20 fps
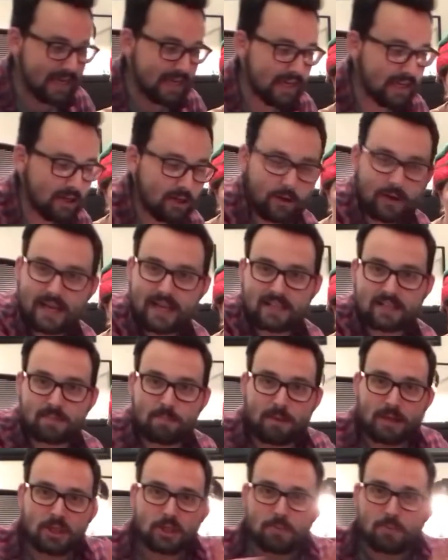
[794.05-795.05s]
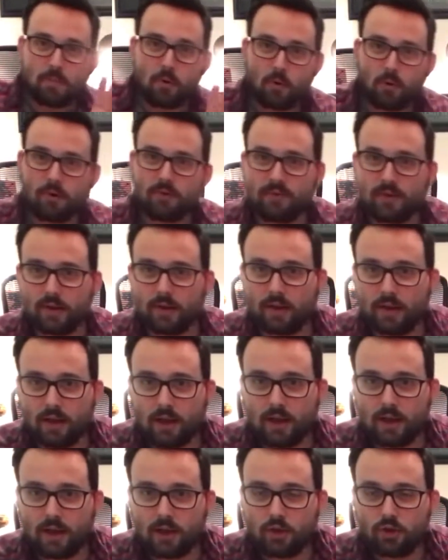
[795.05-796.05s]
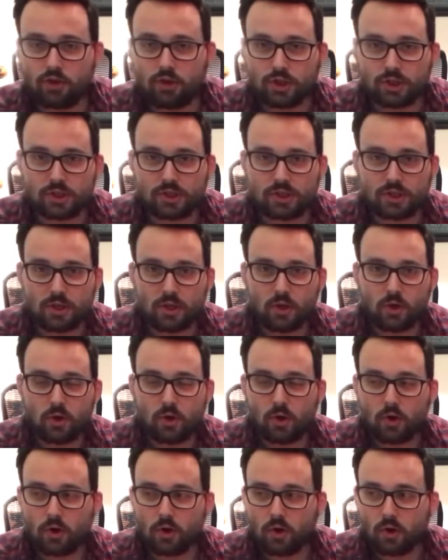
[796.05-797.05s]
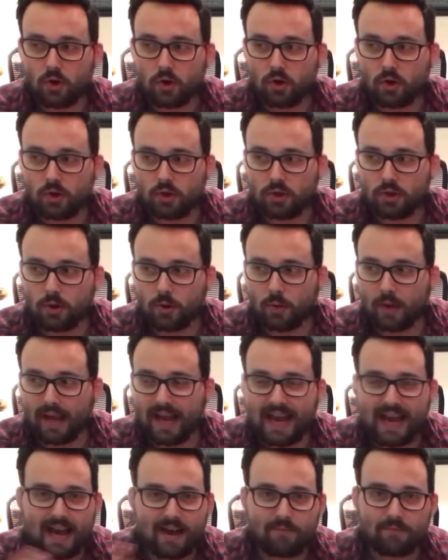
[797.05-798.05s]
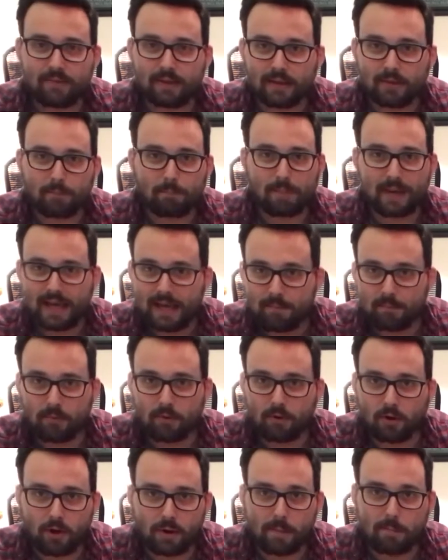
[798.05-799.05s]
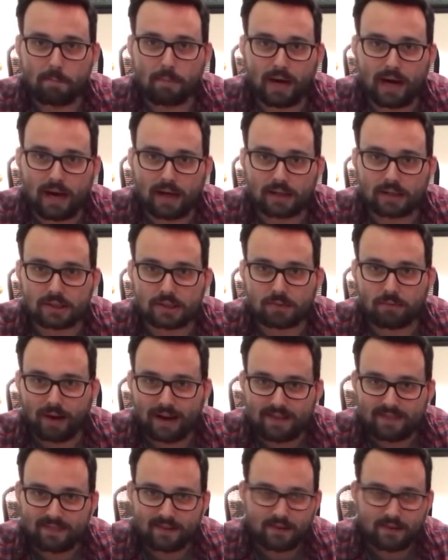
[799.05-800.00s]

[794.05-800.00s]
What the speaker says: you know, it's much more than just, you know, having paper on a box, right?